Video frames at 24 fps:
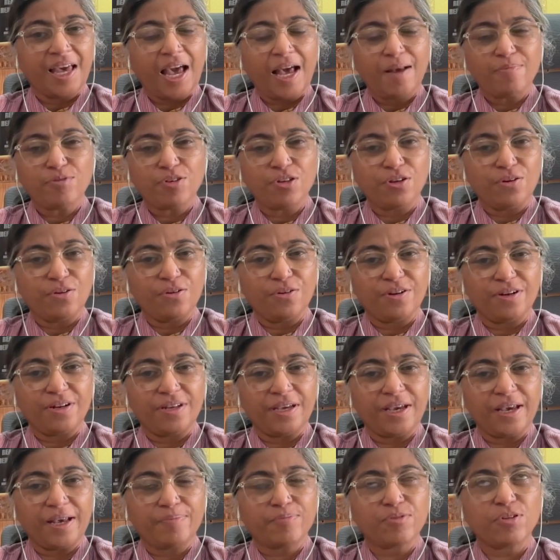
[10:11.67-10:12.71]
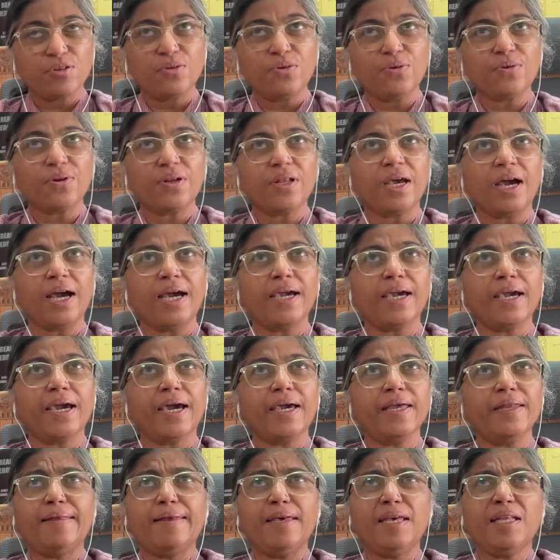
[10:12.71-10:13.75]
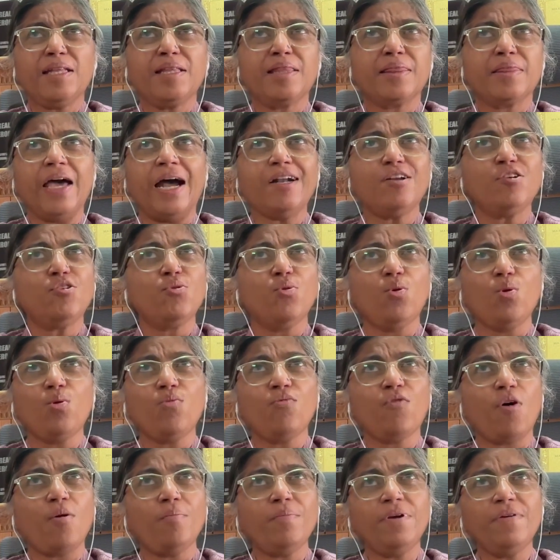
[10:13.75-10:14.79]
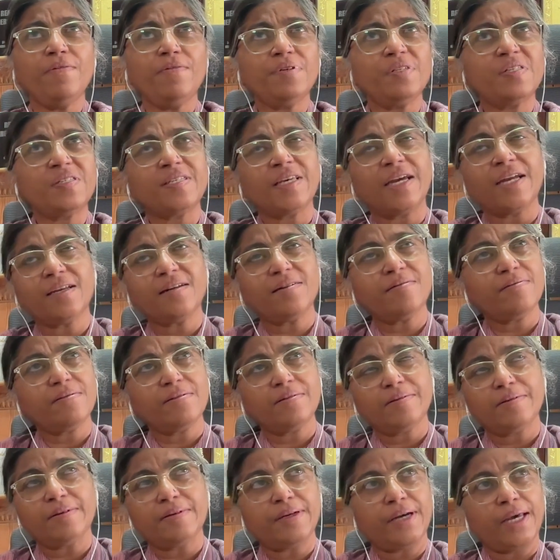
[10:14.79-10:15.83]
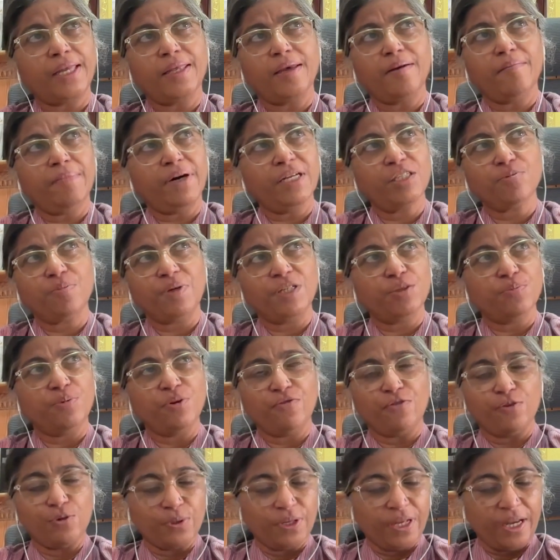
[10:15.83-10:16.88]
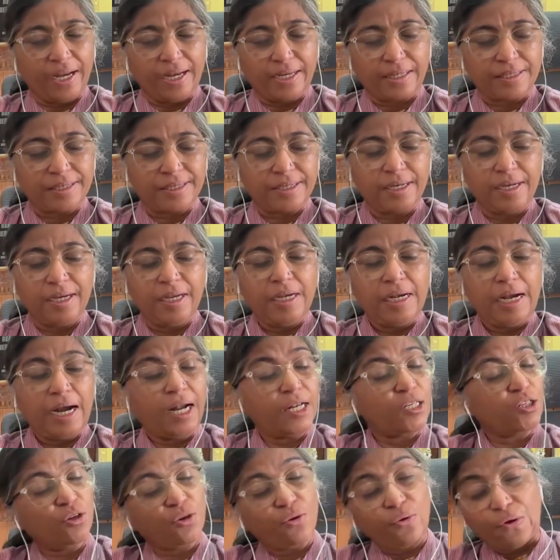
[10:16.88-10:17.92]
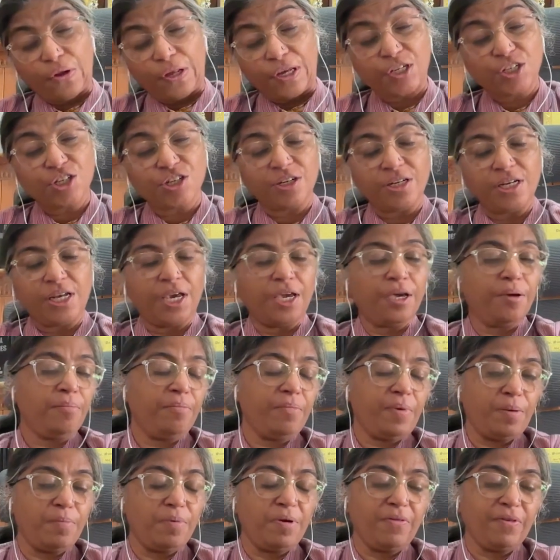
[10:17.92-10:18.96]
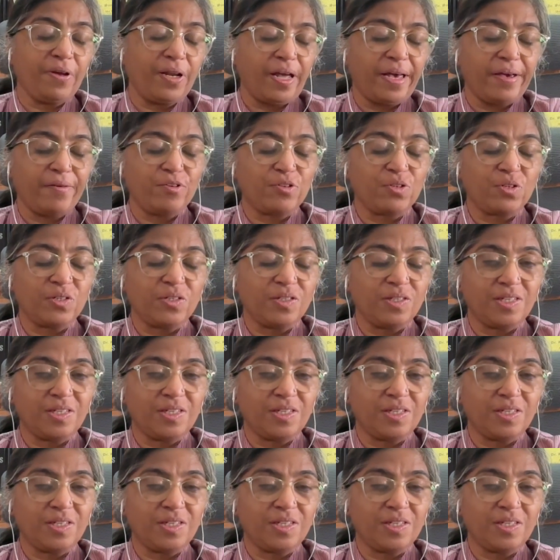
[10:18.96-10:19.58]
Absolutely, absolutely. I think that route for me was set, I think, much, much before that. Articulation came maybe when I was in